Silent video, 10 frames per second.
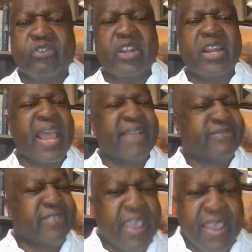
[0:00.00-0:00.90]
and the next
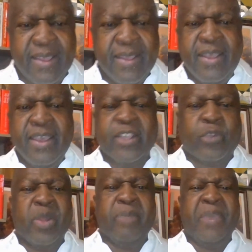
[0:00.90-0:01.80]
day it
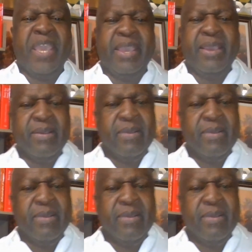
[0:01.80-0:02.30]
will be